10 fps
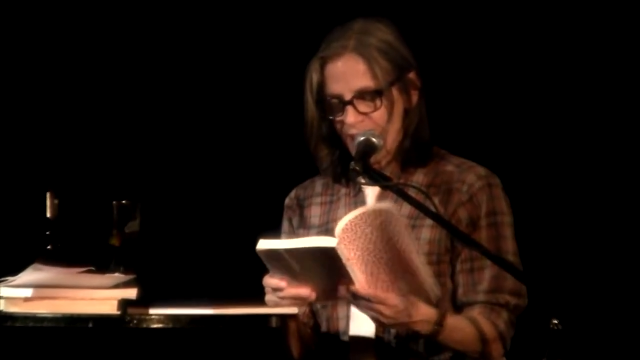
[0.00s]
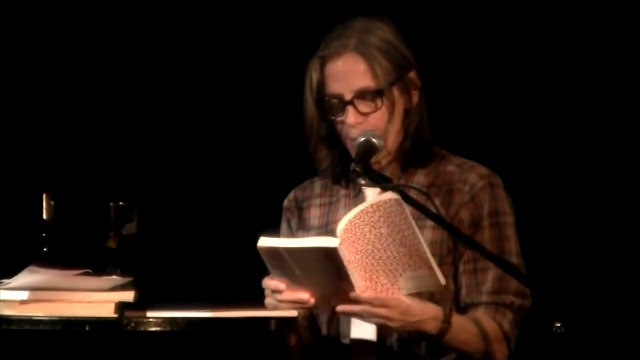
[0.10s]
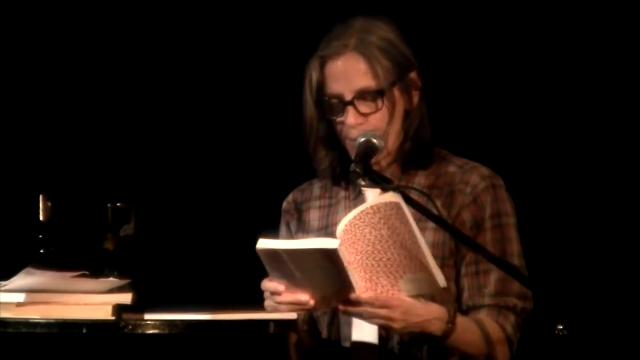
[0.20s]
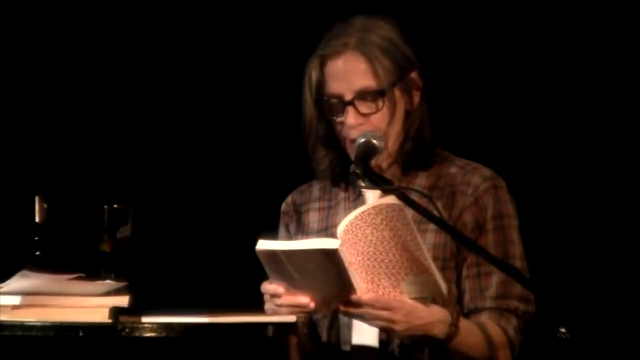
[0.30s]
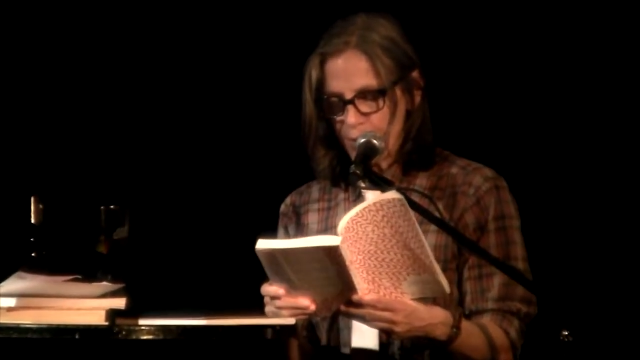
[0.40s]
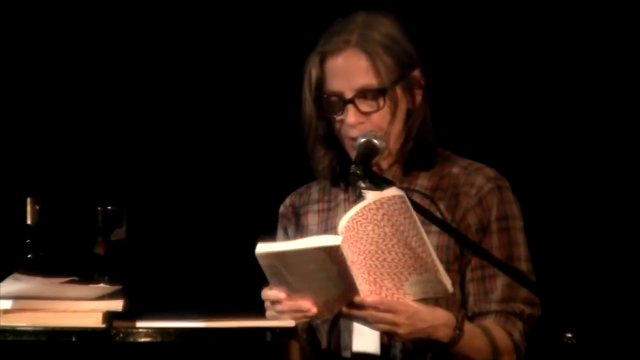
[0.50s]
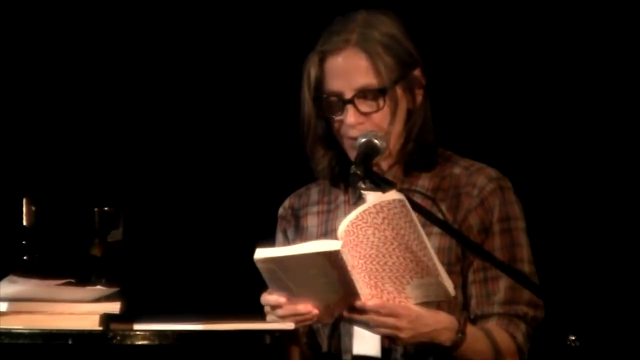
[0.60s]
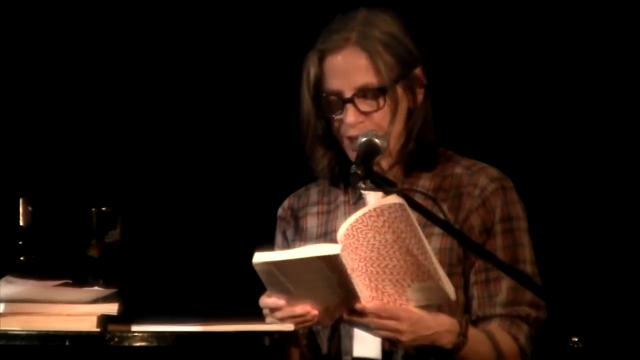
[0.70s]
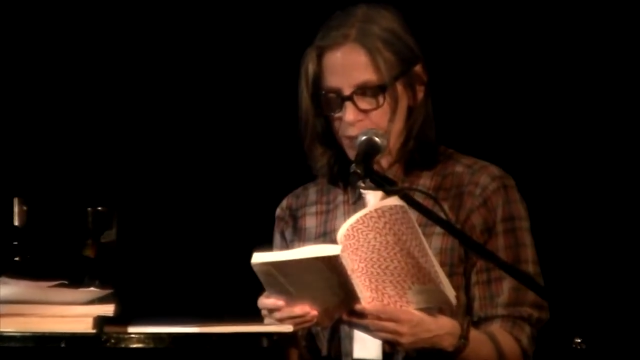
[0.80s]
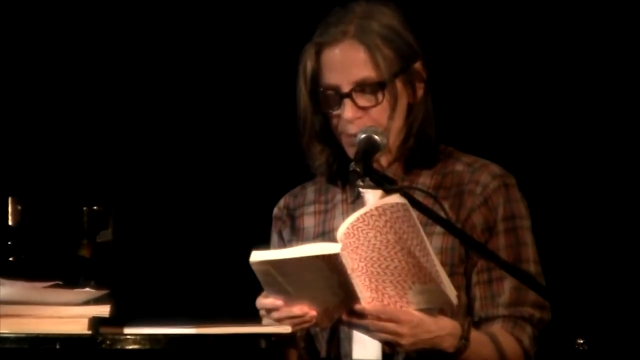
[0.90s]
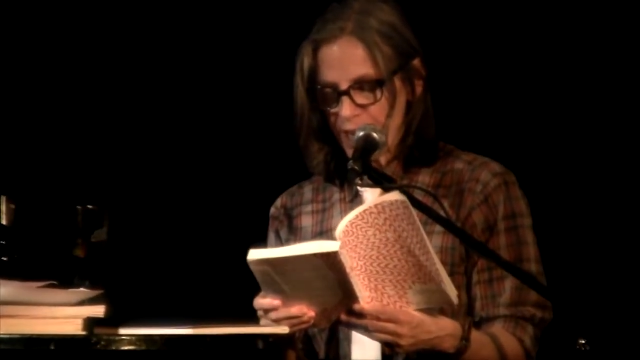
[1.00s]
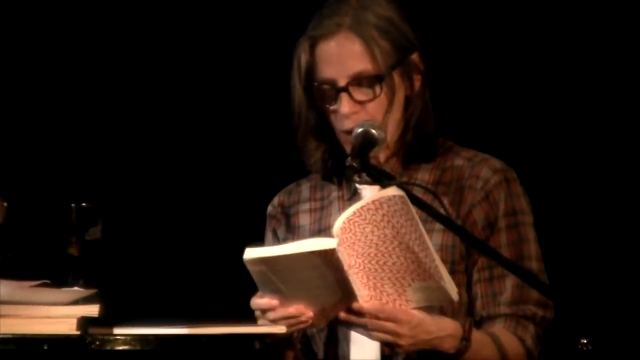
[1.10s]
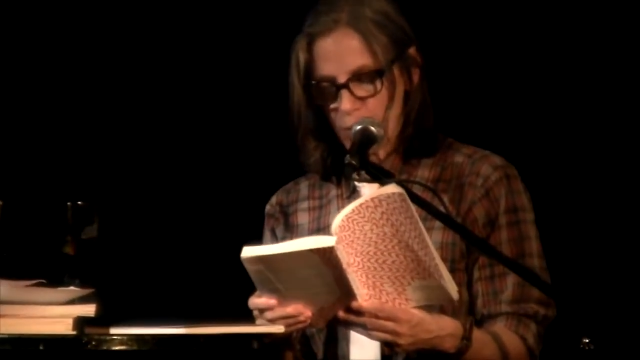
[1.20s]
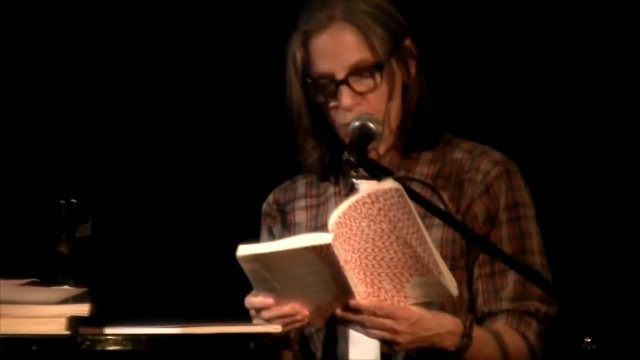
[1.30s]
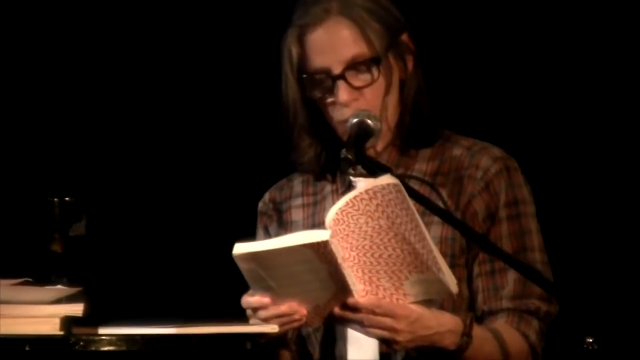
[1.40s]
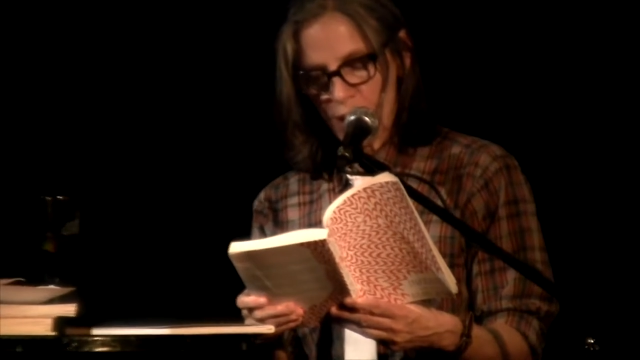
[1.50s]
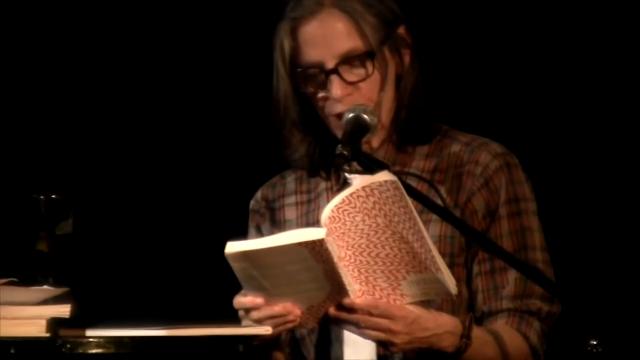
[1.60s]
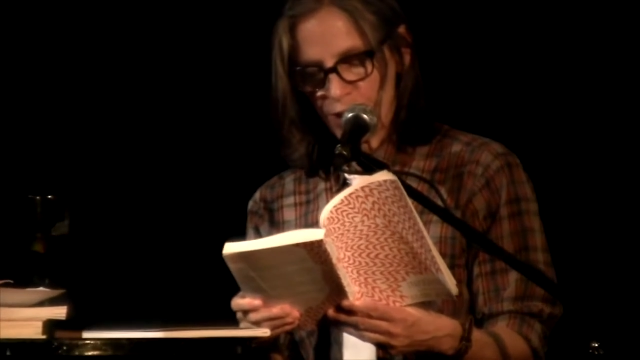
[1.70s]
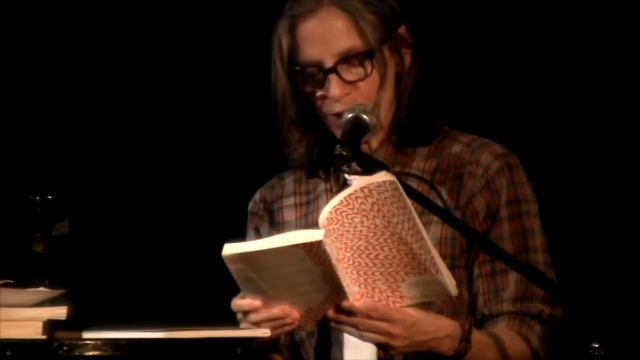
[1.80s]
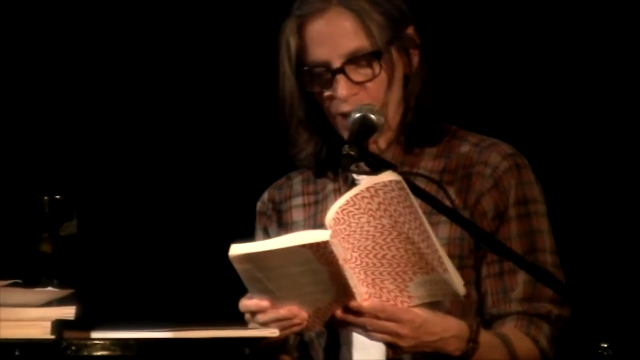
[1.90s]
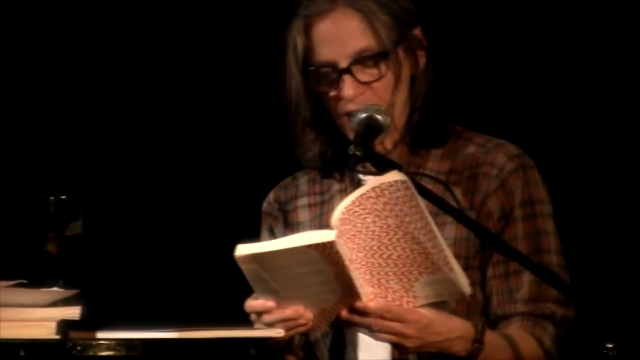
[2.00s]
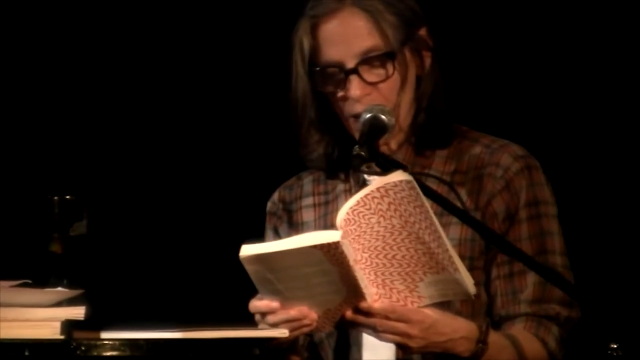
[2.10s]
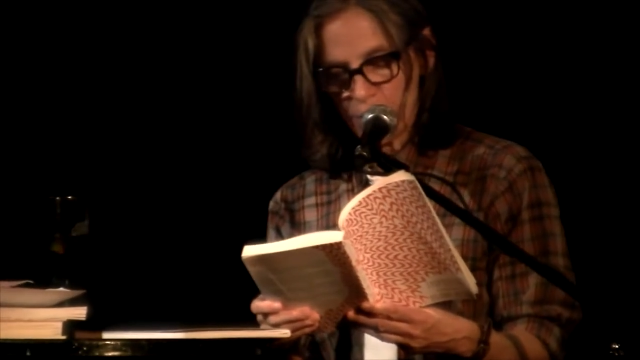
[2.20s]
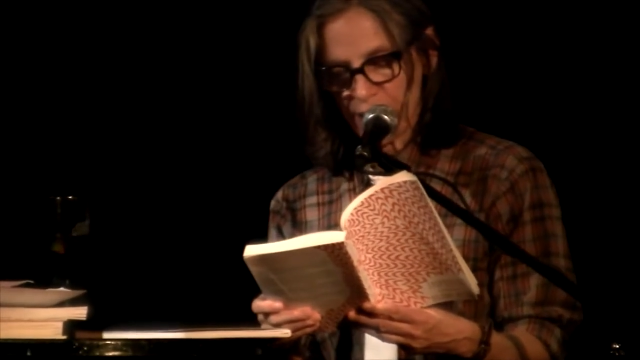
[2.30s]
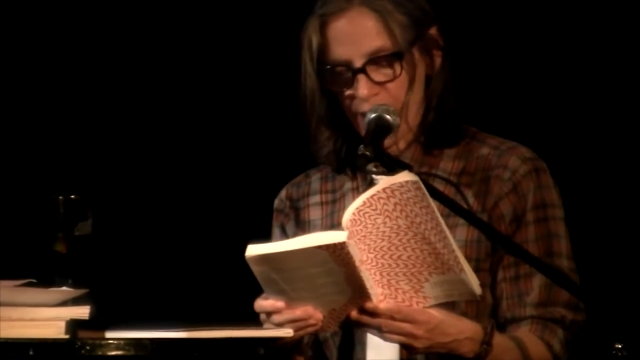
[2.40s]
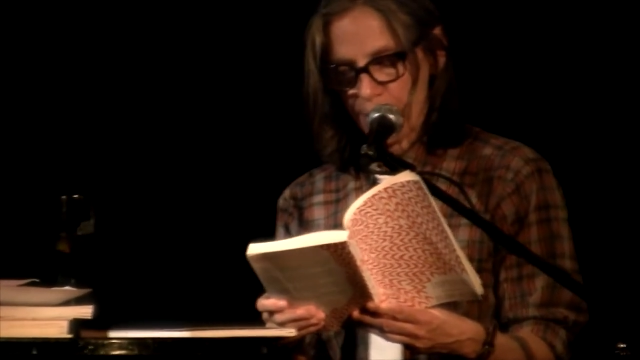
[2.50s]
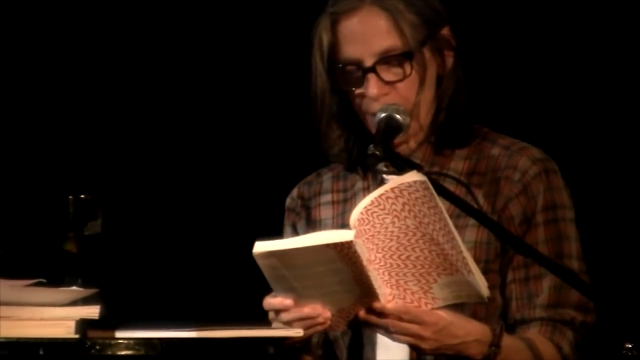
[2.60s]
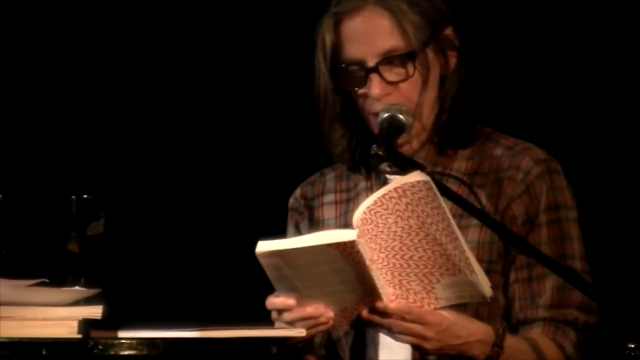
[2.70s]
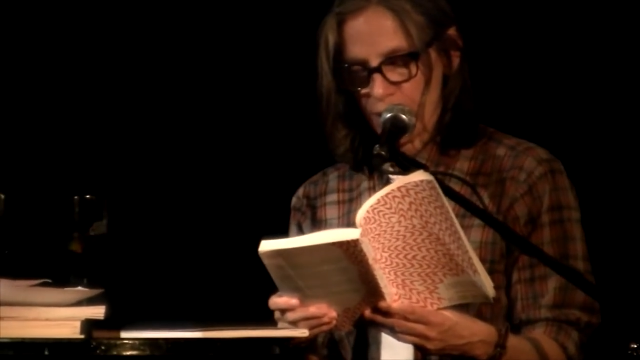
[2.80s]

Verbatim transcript: A mountain of despair was watching her coming at me,